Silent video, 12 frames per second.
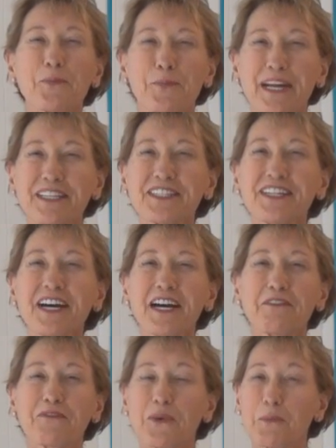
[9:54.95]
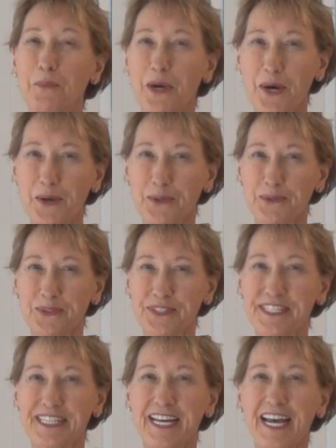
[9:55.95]
bentonite for
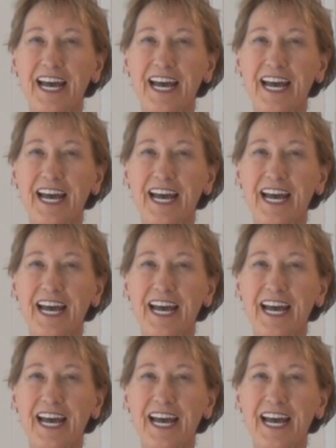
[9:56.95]
bones,